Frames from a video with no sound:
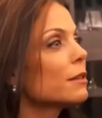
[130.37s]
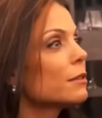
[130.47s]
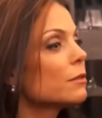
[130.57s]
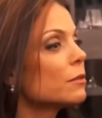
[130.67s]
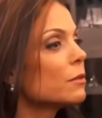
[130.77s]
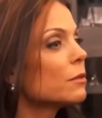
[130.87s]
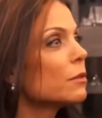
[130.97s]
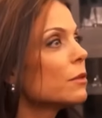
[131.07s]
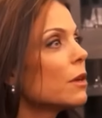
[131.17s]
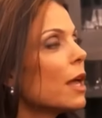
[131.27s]
Yeah.
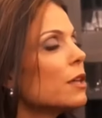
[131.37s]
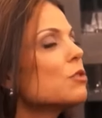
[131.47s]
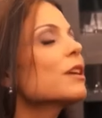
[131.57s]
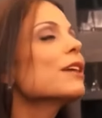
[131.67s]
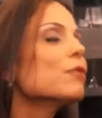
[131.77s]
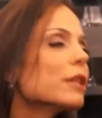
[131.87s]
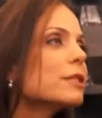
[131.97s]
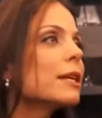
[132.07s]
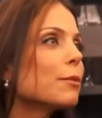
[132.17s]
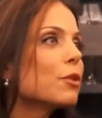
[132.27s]
Do you think I really
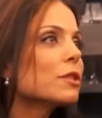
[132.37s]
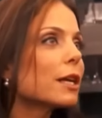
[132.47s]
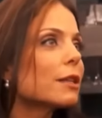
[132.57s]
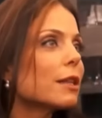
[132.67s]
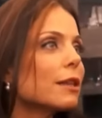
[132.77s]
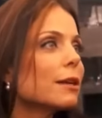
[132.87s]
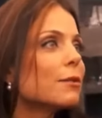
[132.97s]
take Prozac and lithium?